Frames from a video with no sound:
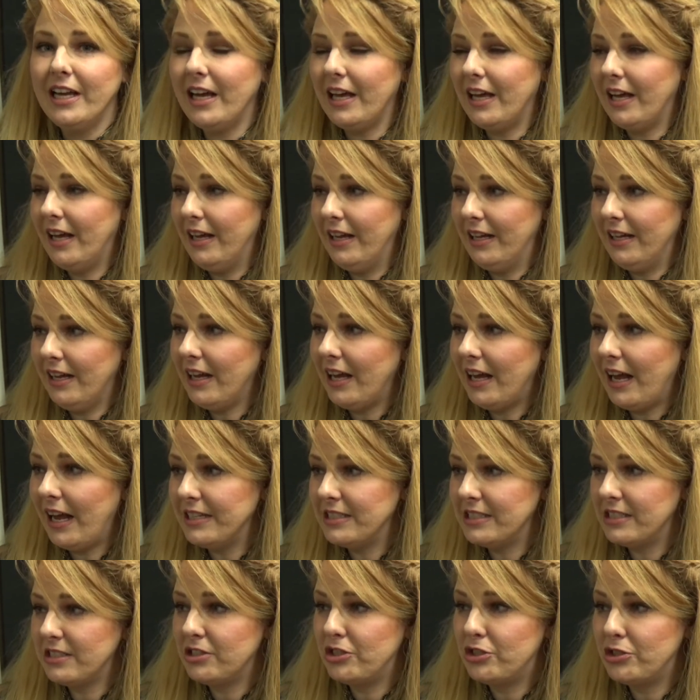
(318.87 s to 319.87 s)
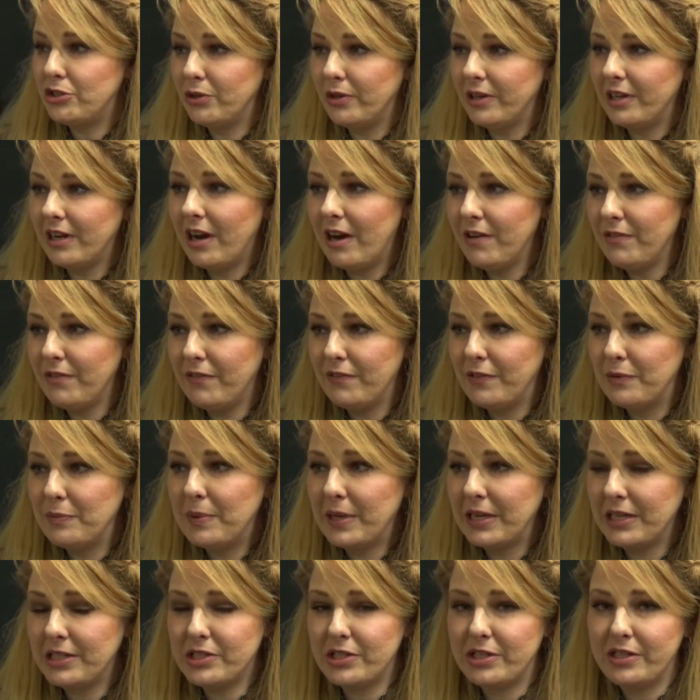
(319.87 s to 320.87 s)
Uh, I just drew it off of a
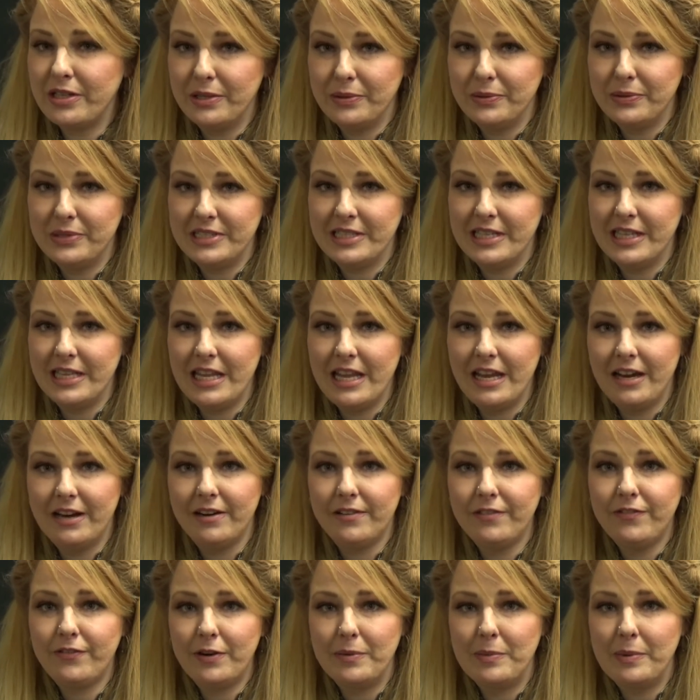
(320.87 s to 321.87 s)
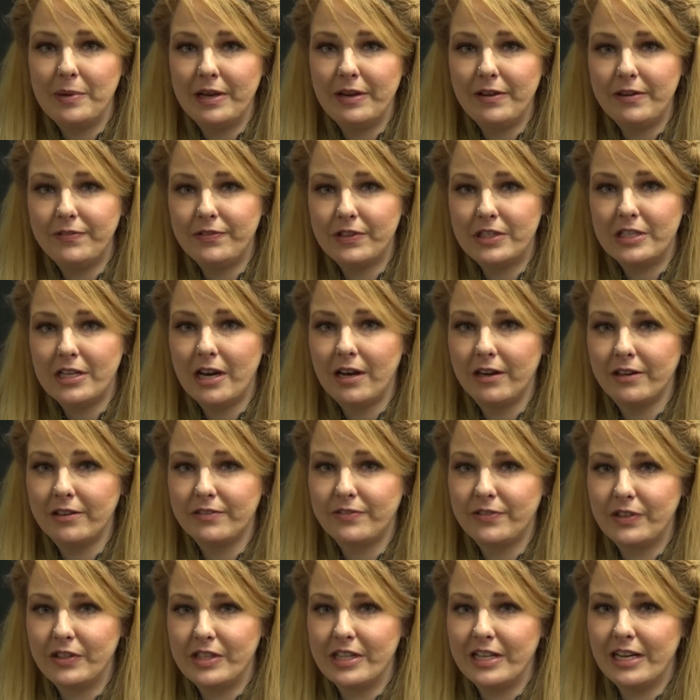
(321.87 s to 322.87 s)
picture that was in there from a
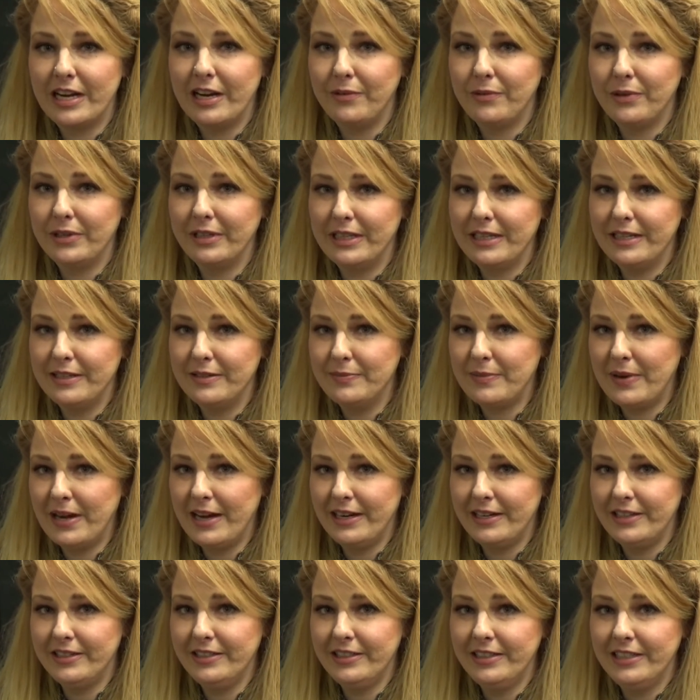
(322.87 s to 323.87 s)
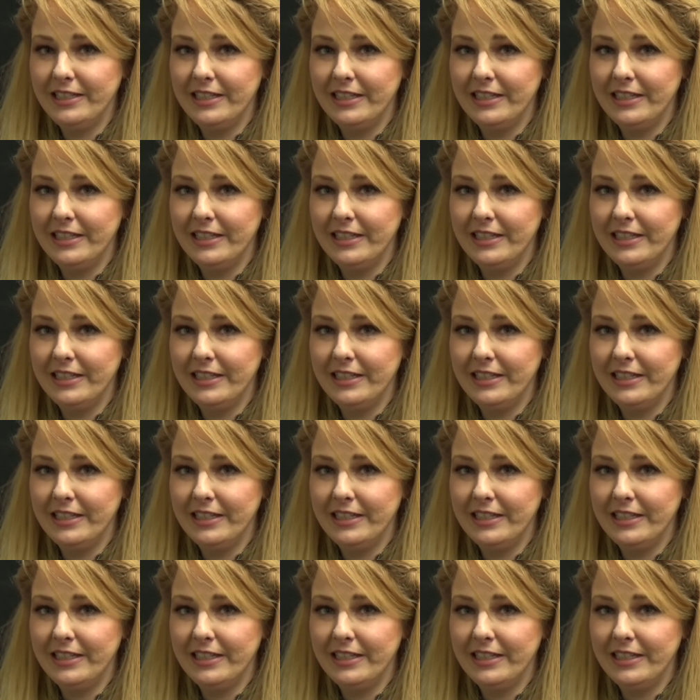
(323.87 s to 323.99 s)
photographer that I really admire.